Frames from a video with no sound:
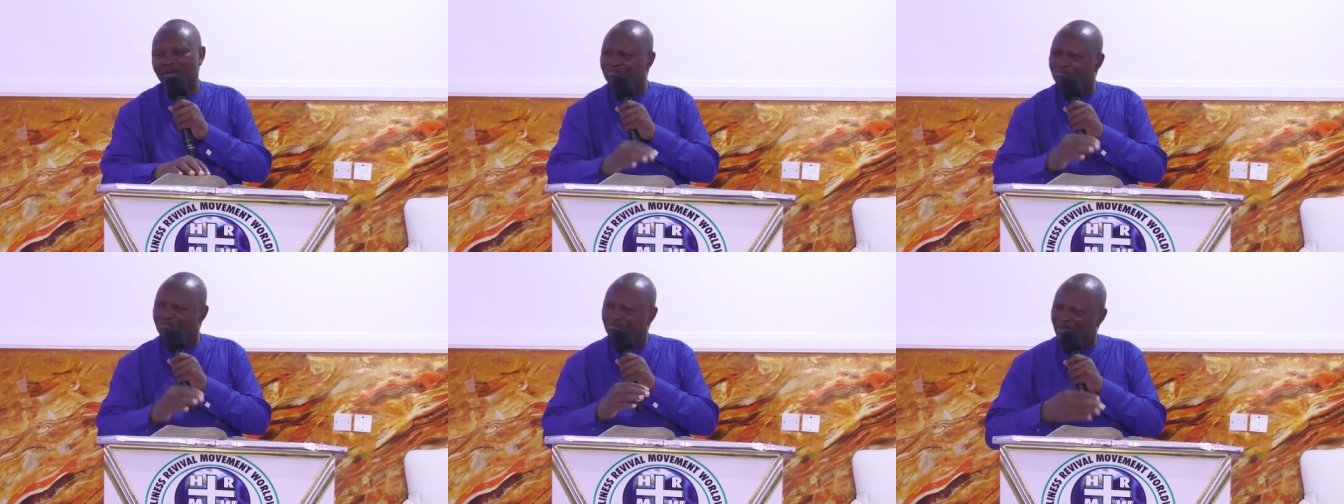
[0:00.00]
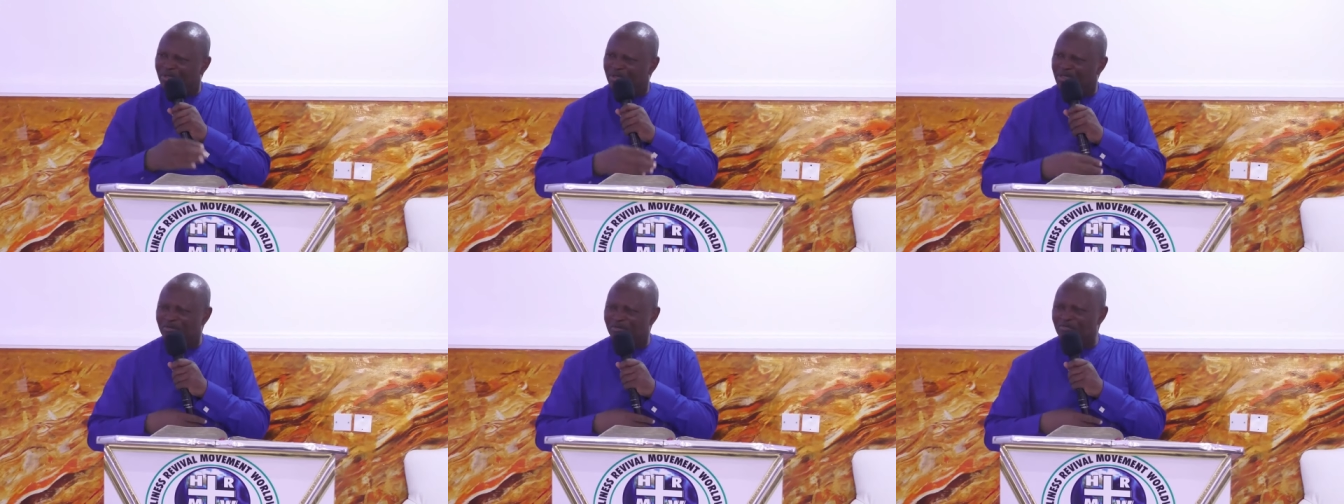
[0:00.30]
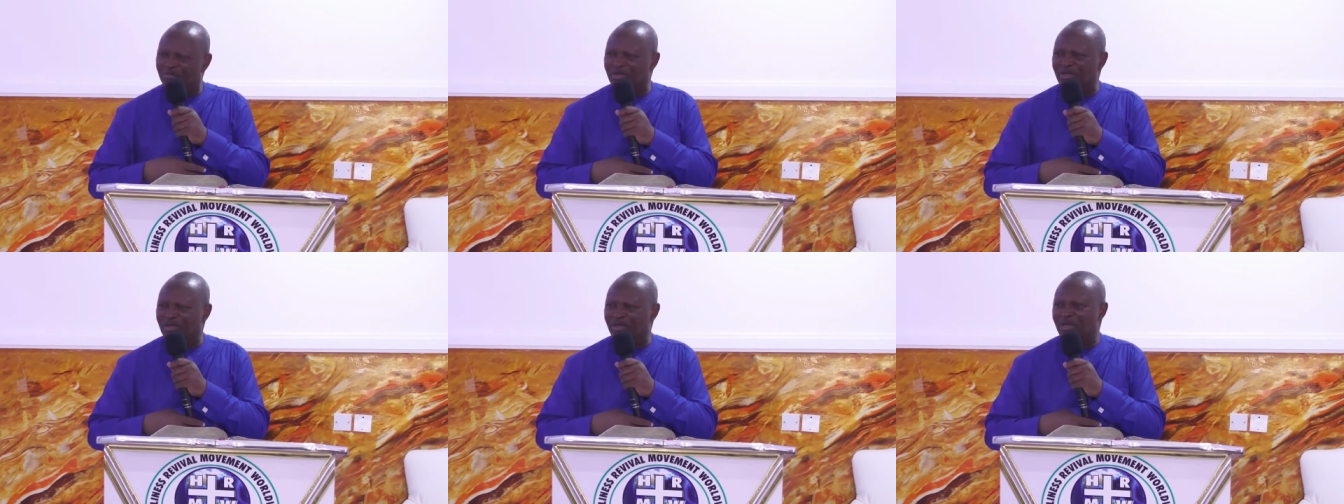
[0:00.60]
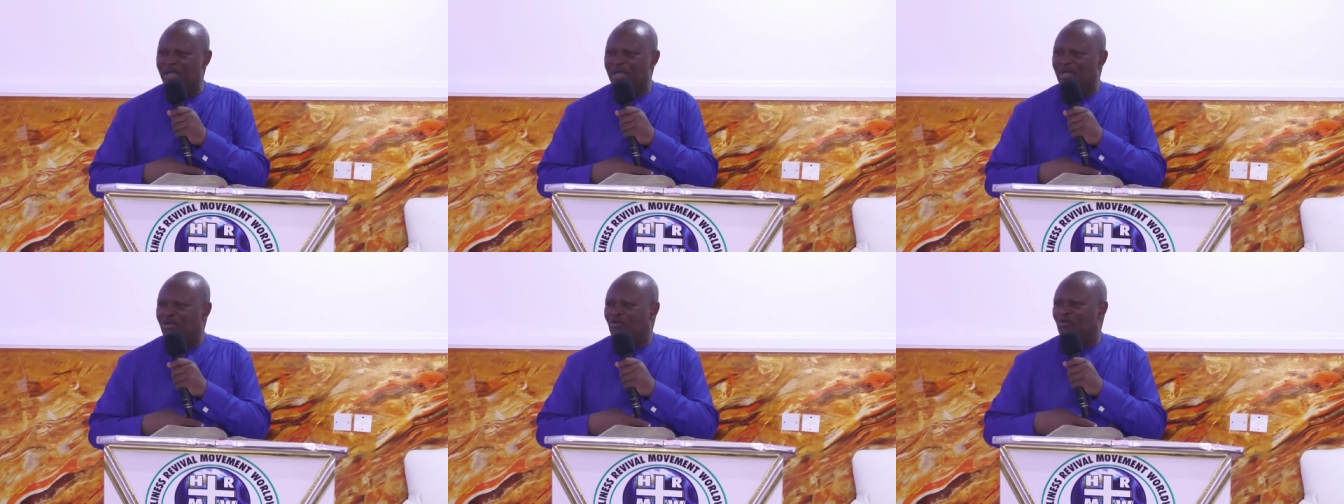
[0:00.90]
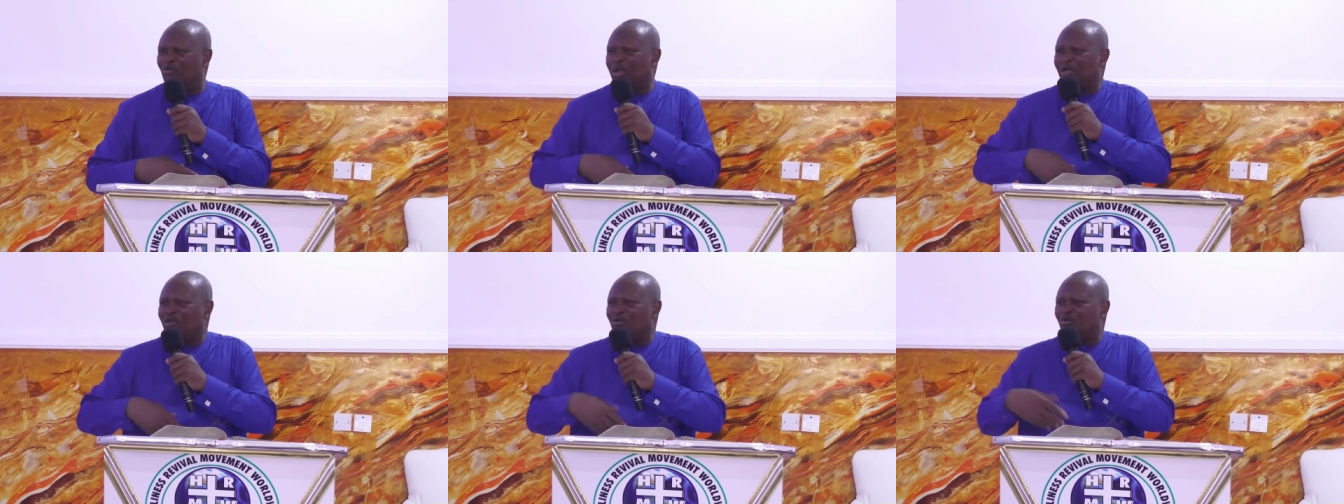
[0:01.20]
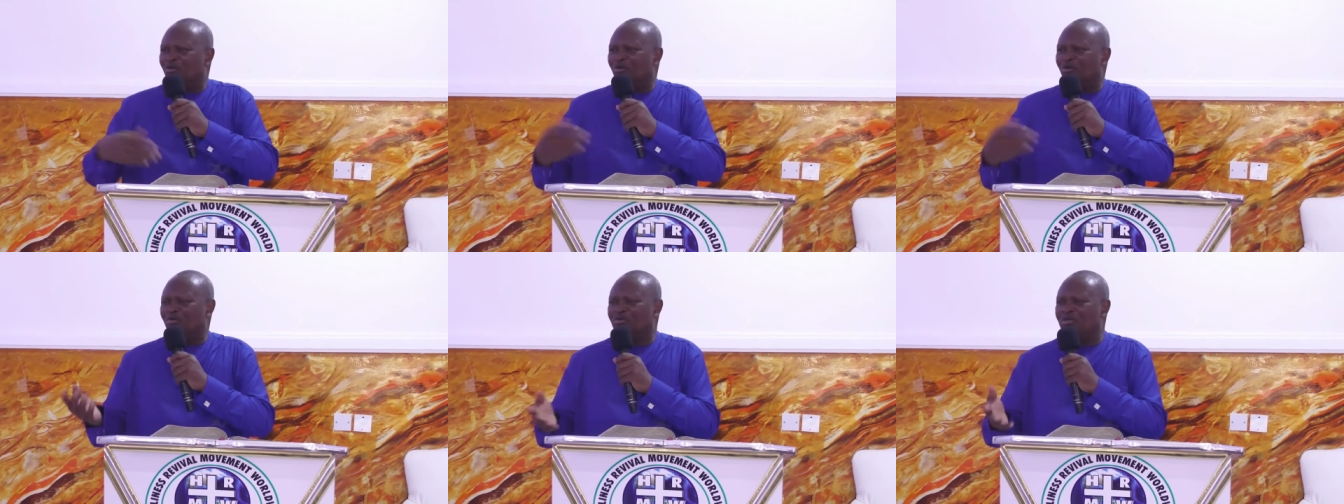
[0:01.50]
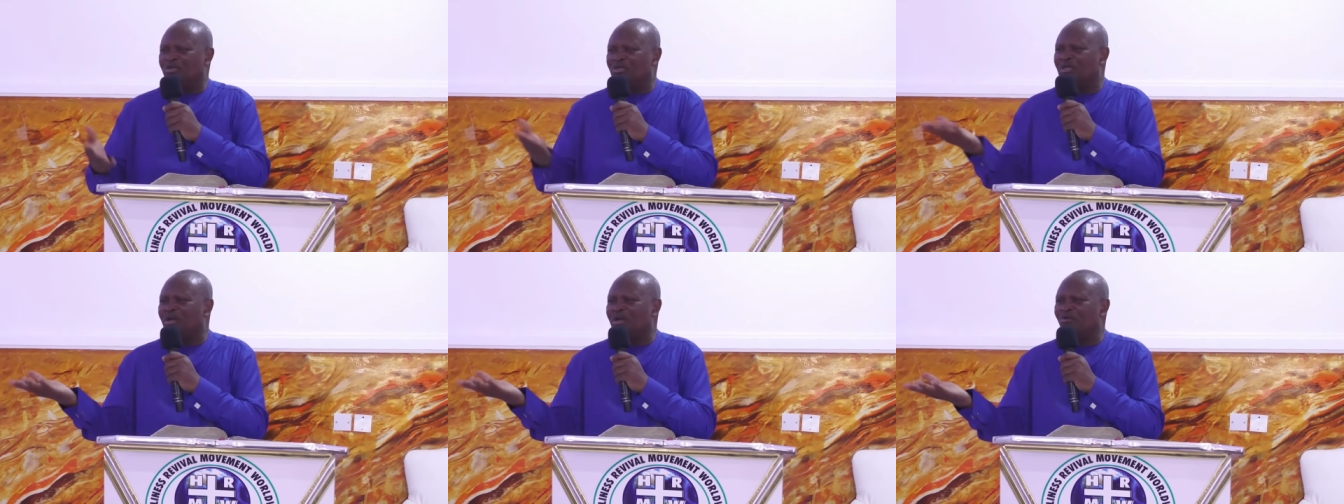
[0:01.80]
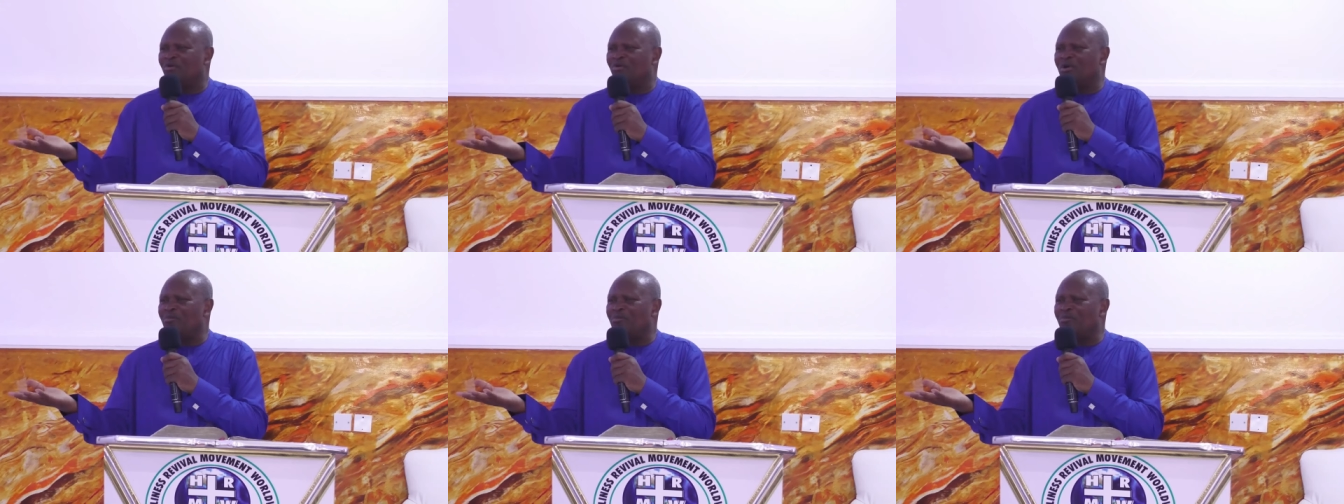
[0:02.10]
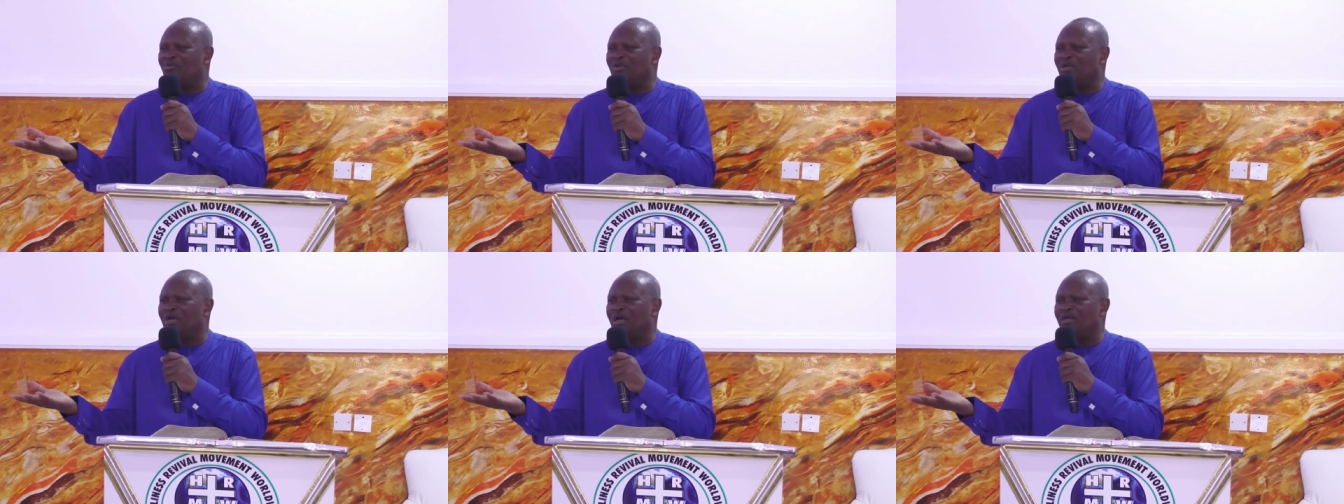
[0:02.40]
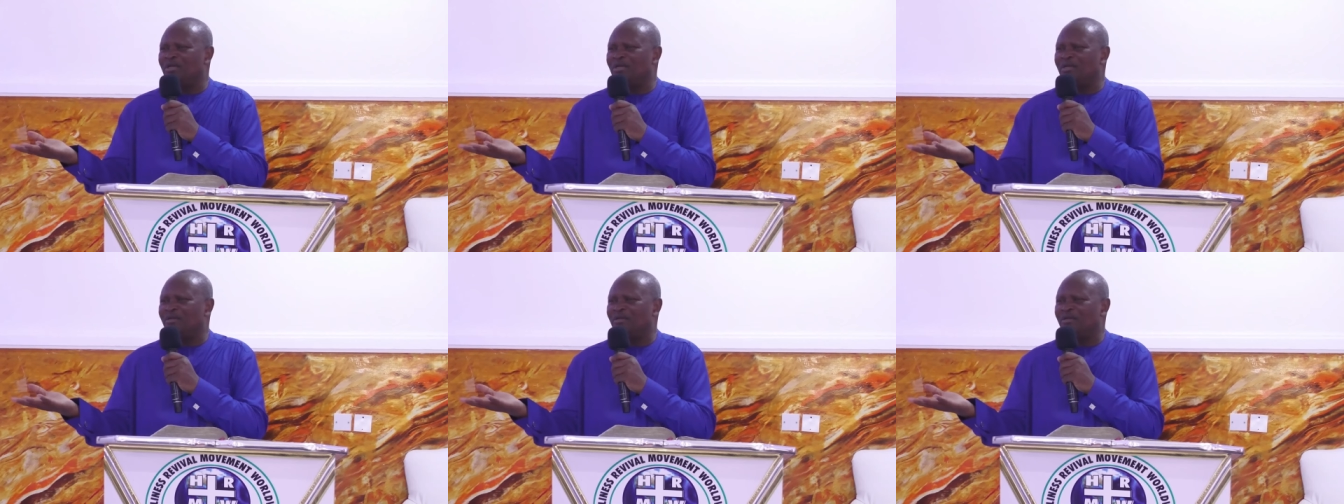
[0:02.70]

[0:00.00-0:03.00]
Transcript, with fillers: Pity me. Should I do all this and go empty handed?